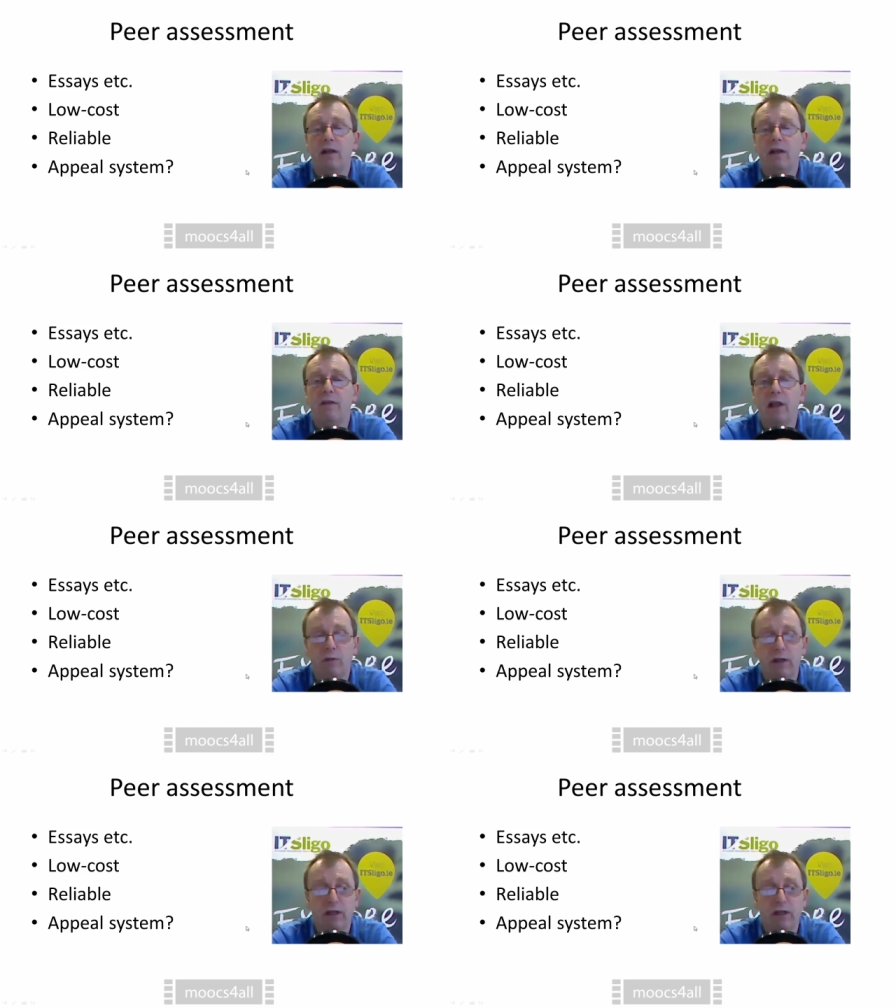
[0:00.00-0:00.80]

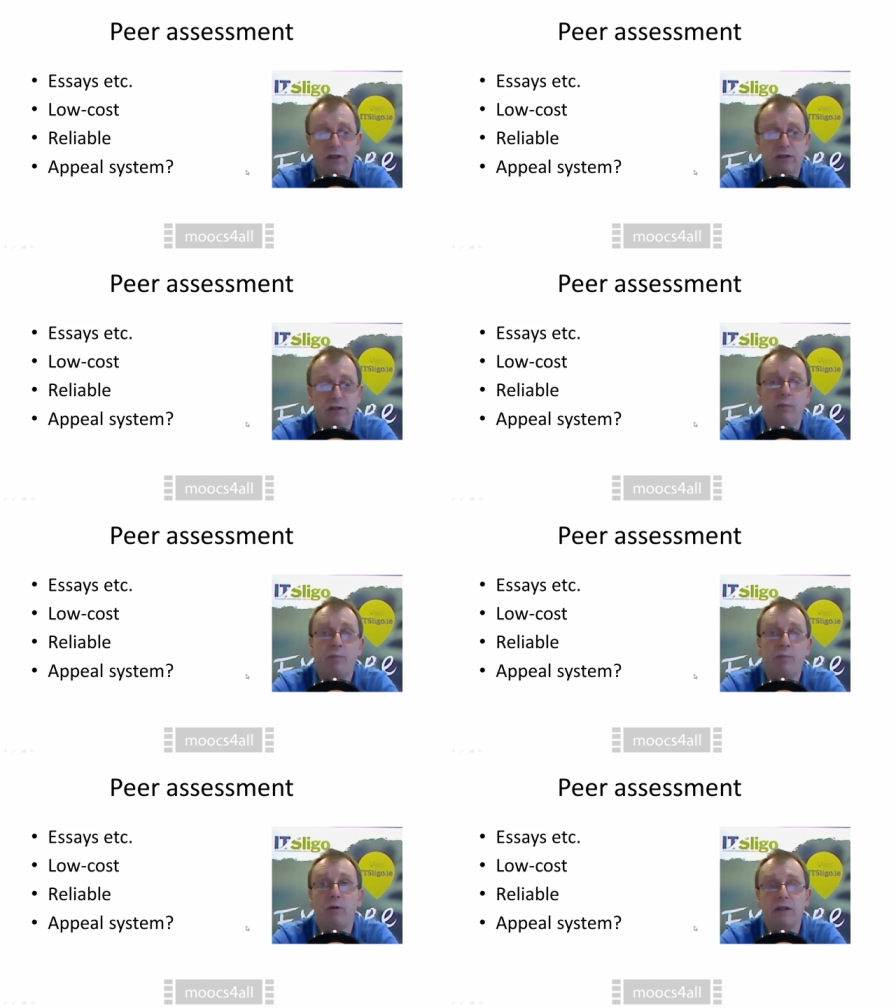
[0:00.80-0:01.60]
evaluations or
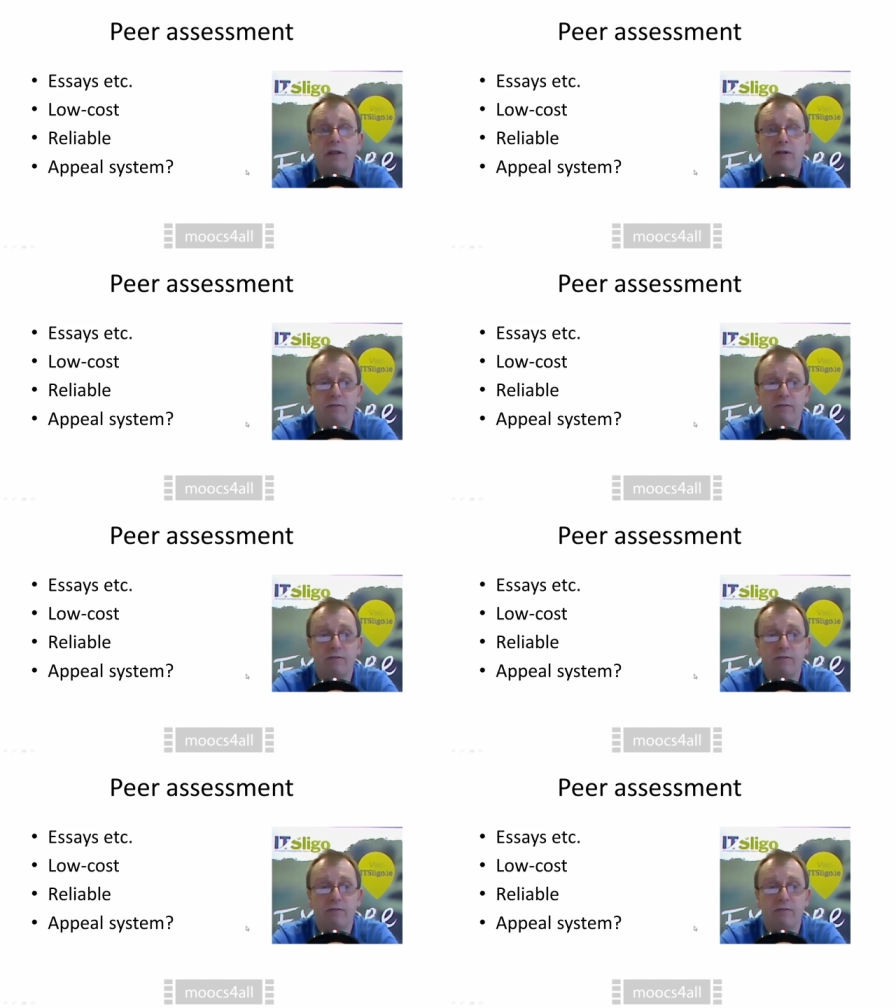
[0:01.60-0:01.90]
poorly done